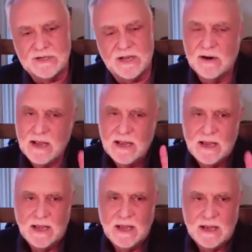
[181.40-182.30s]
letter.
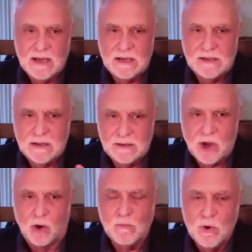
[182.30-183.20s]

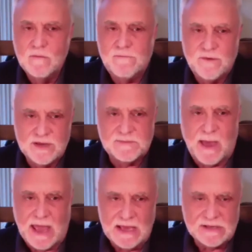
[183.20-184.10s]
Don't move for the
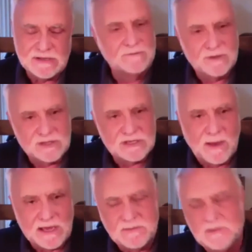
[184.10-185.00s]
space if there's a
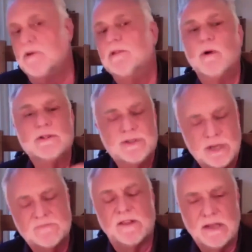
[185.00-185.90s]
space between the words,
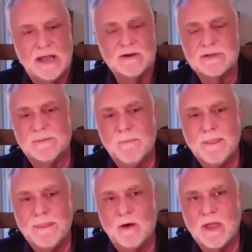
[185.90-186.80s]
just for the letters.
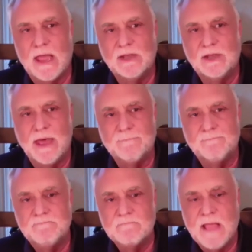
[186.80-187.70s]
Okay, and do that.
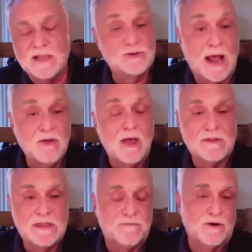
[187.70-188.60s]
So now you have
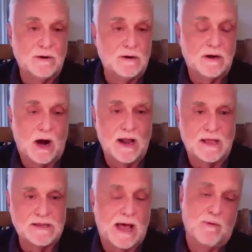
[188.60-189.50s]
a different card
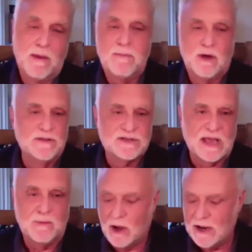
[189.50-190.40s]
on top, or maybe you have the
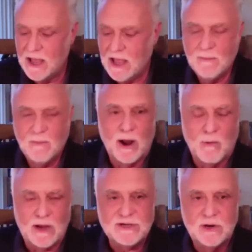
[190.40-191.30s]
same one. What I
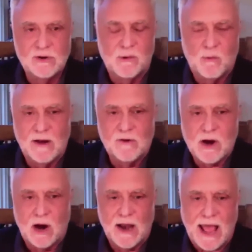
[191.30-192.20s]
want you to do is that whatever
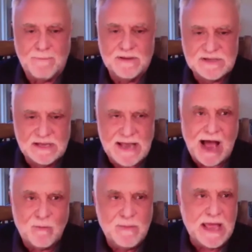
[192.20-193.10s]
card happens to
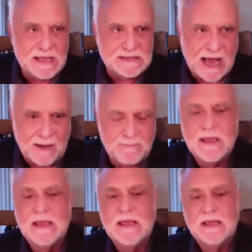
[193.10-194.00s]
now be on top,
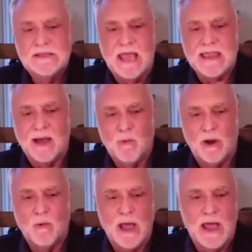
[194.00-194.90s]
take that
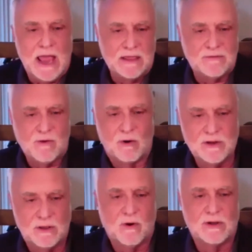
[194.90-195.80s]
one away and throw
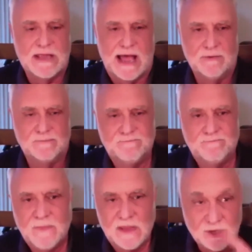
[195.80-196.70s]
it, throw it down.
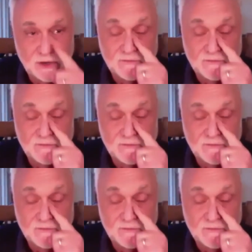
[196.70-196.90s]
So you've